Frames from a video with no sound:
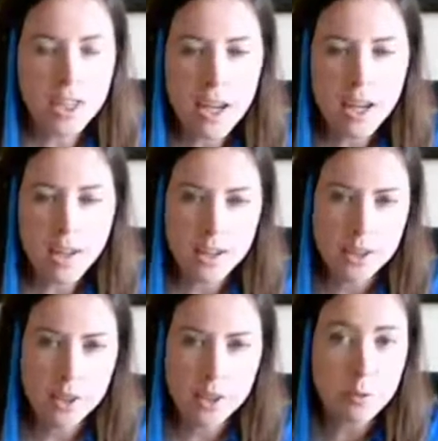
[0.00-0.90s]
an
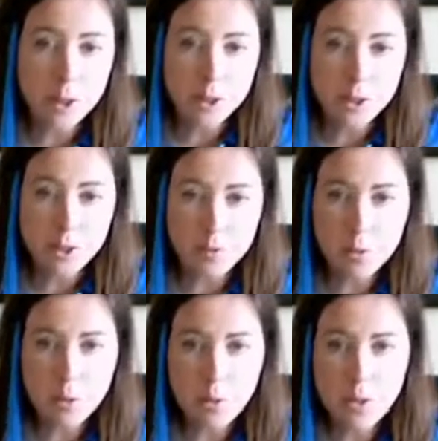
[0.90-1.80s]
analyst first and
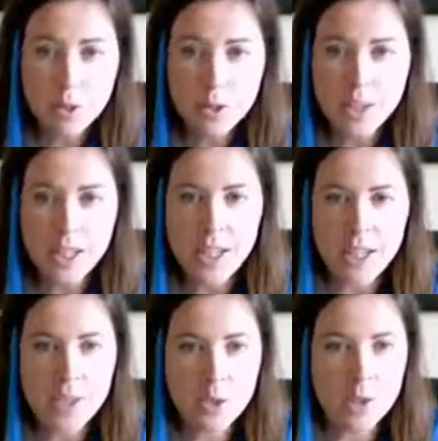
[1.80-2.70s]
foremost,
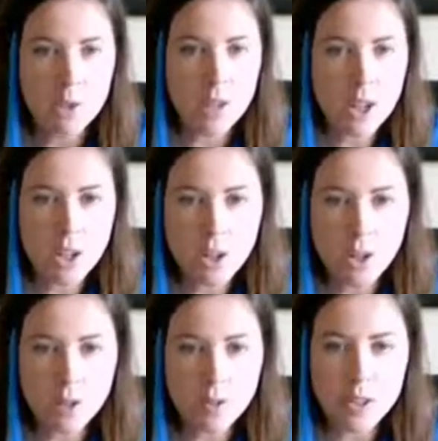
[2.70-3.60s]
and sort of a
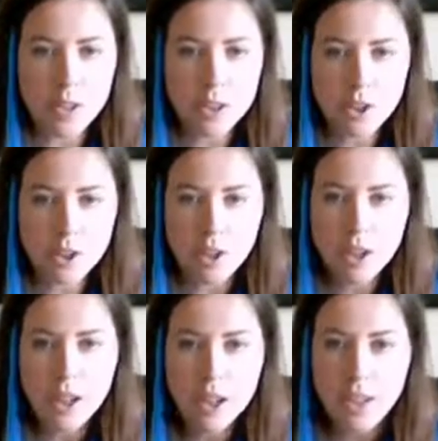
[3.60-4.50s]
cartography teacher
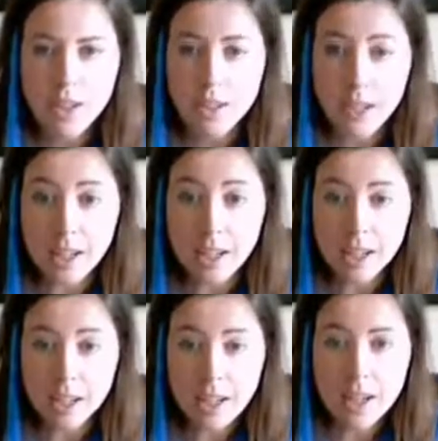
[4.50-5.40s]

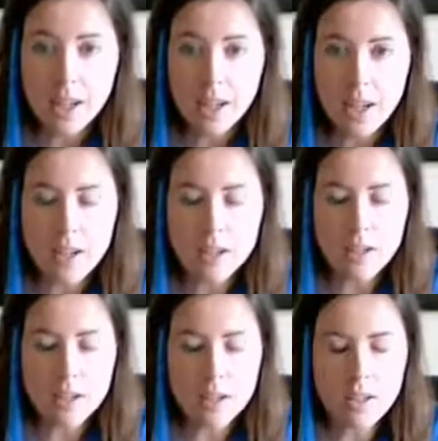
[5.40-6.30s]
secondly,
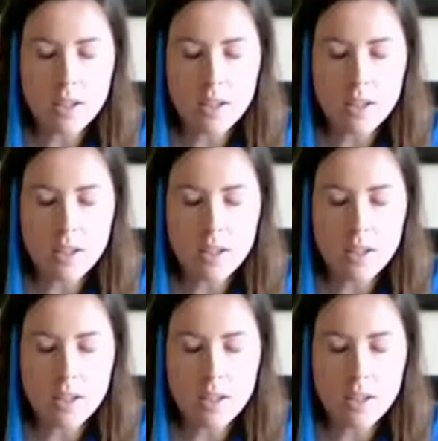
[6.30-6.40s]
and